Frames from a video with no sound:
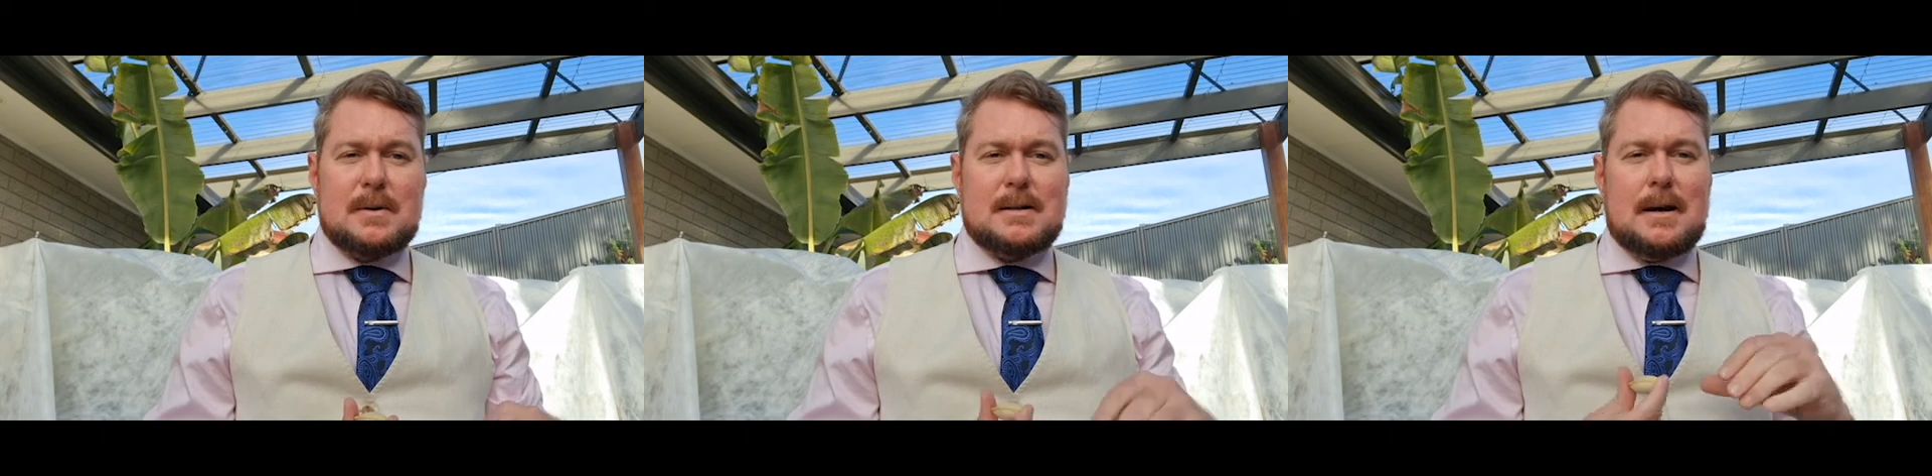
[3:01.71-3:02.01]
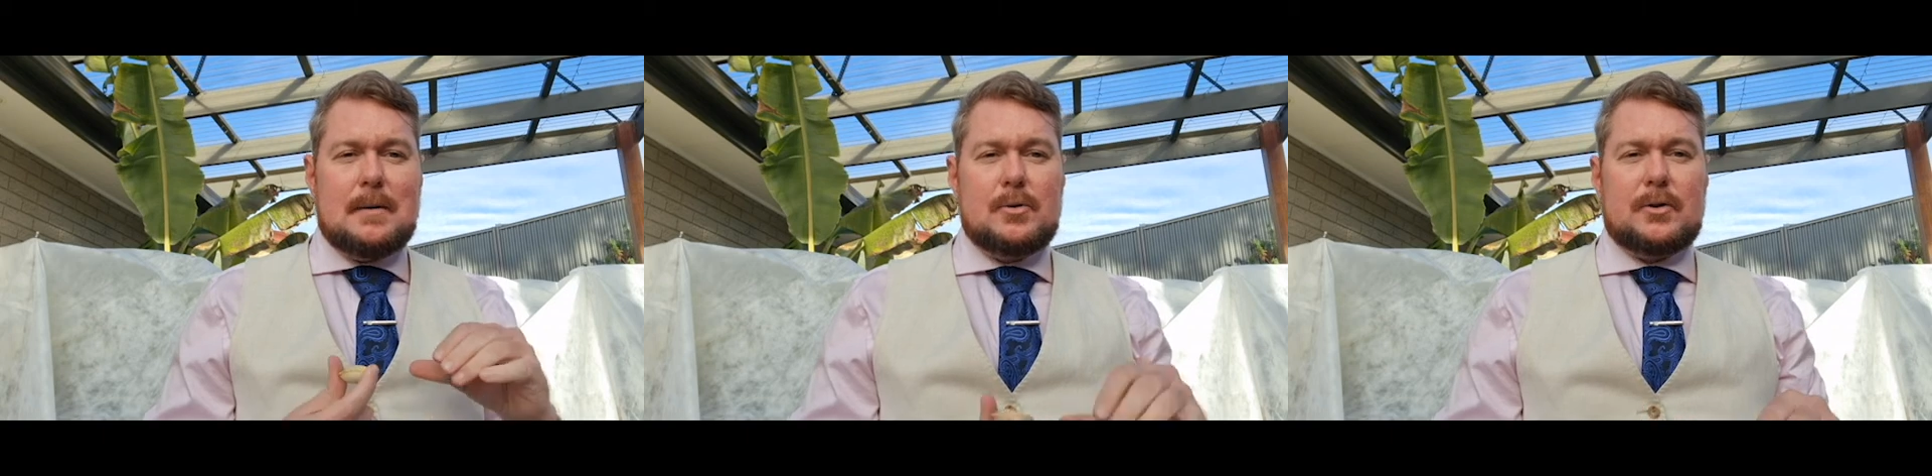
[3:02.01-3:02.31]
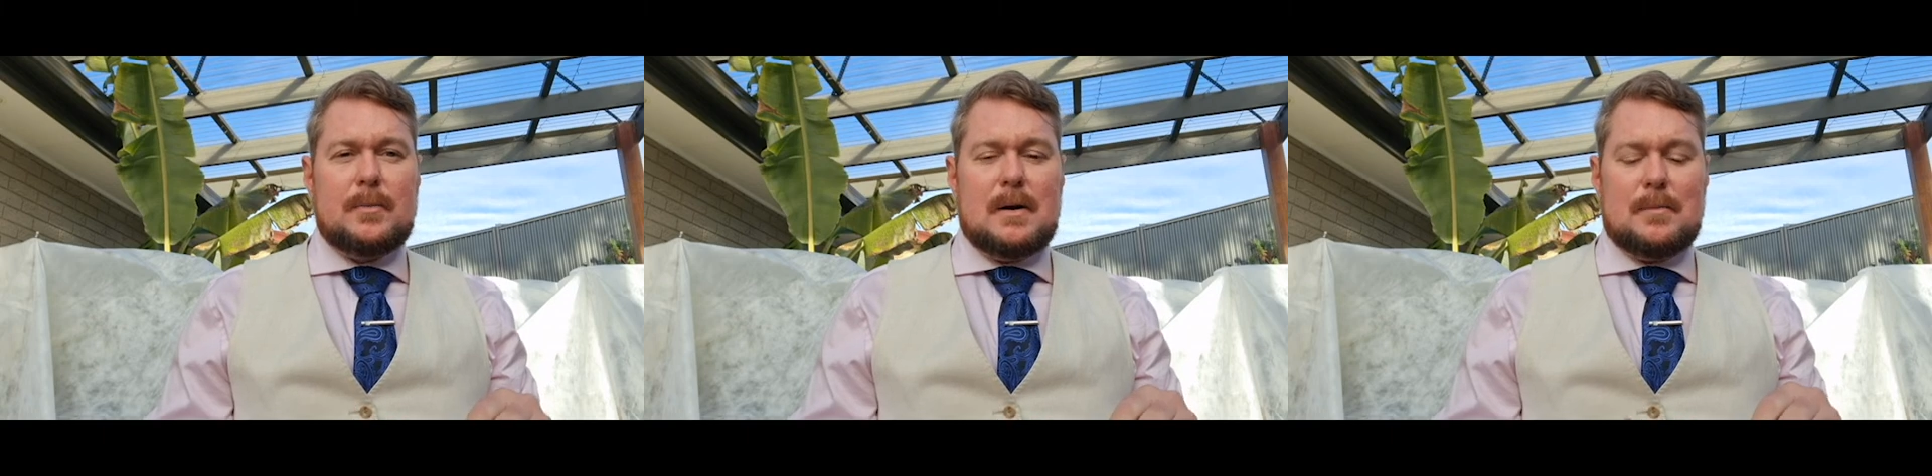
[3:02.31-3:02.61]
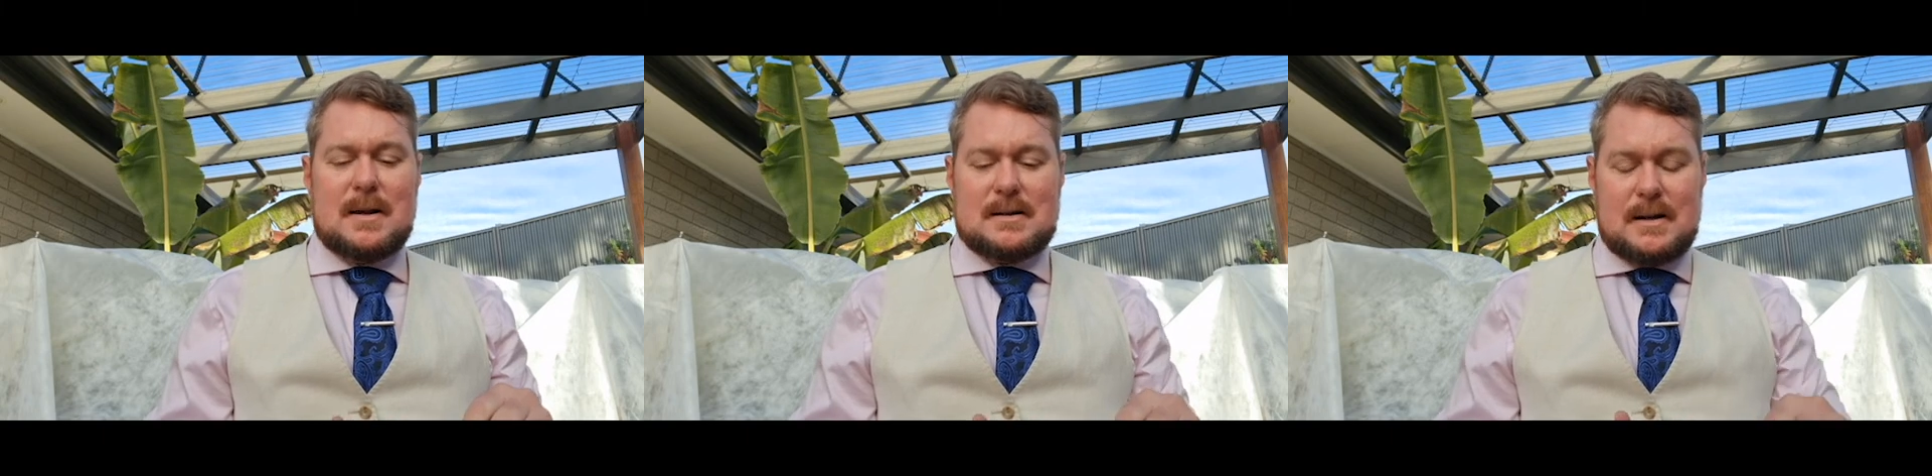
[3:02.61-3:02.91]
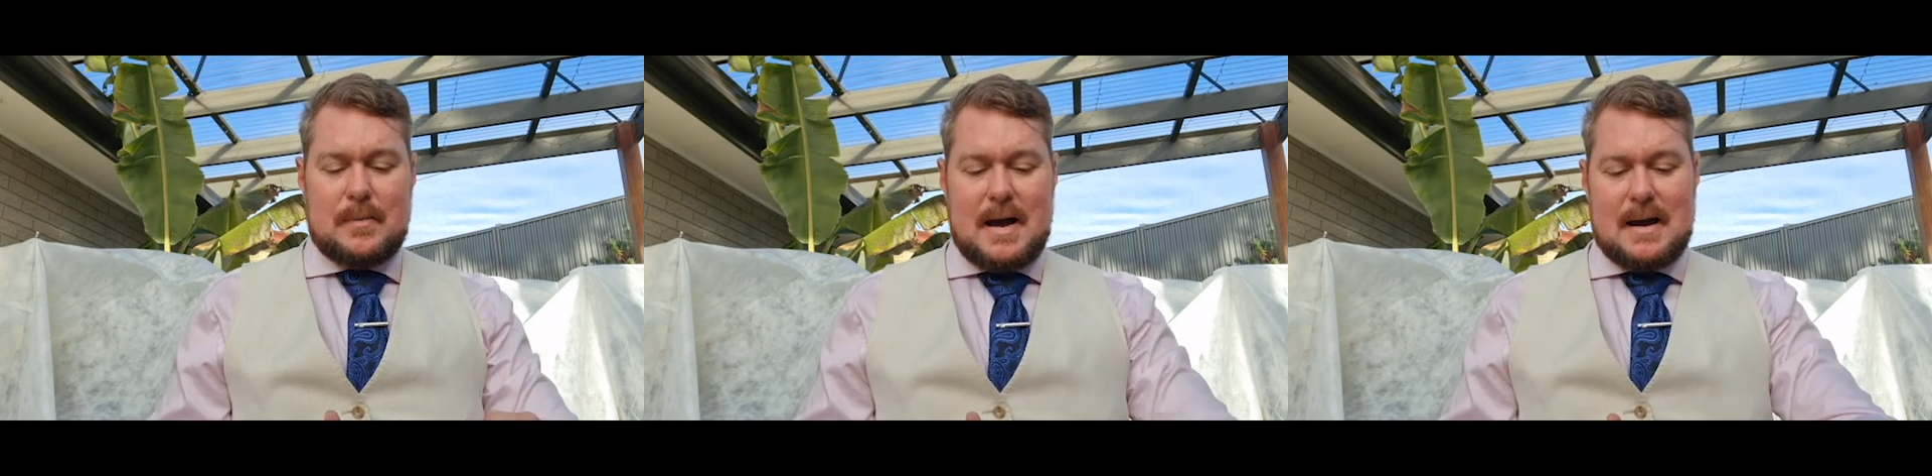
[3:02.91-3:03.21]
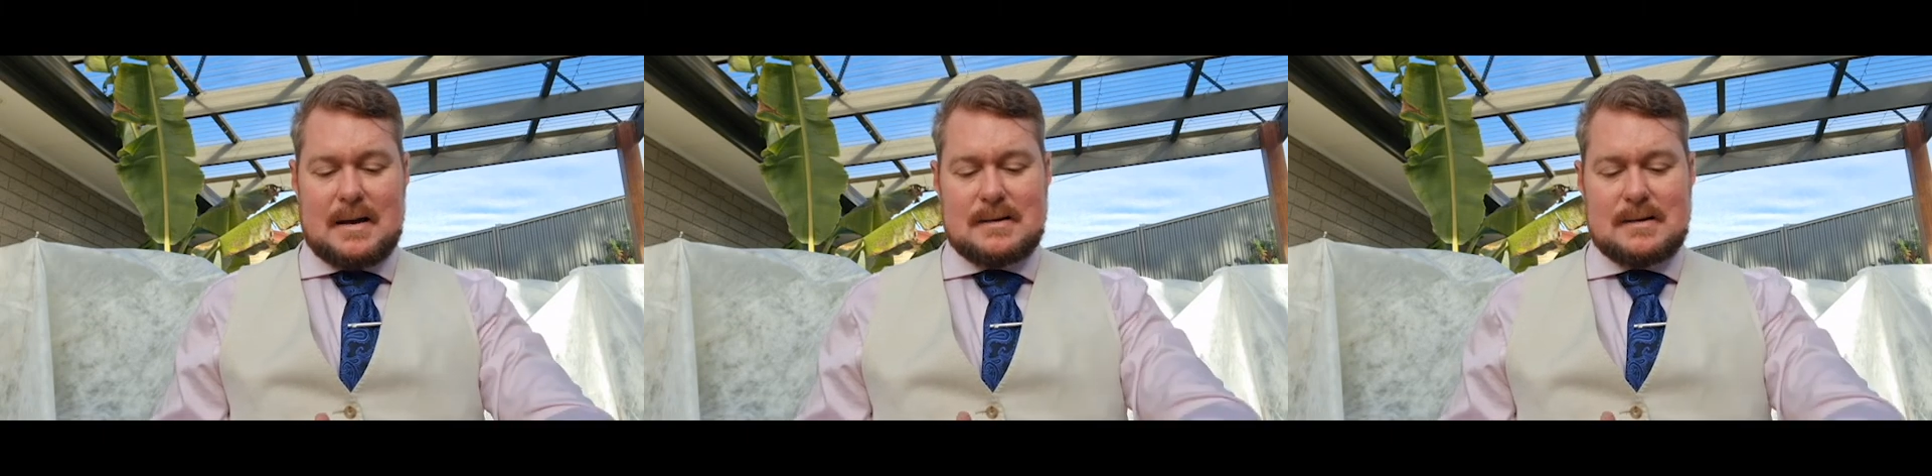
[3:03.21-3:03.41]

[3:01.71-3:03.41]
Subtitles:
towel, put them in a plastic bag,